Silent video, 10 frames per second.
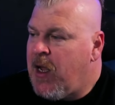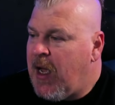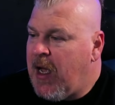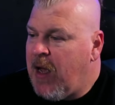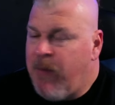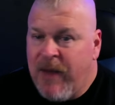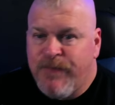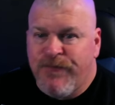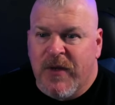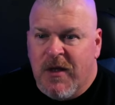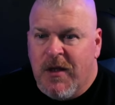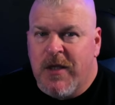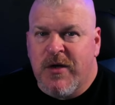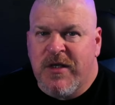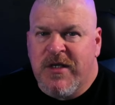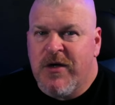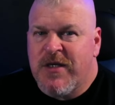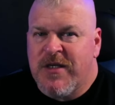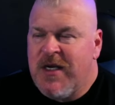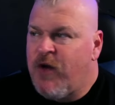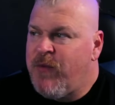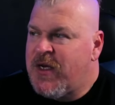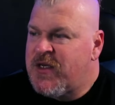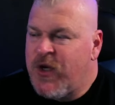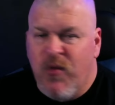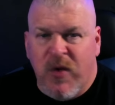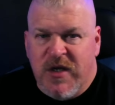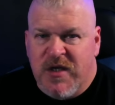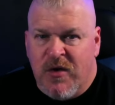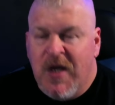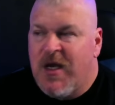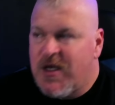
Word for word: uh, but let's go to Terra Casino because what you want to do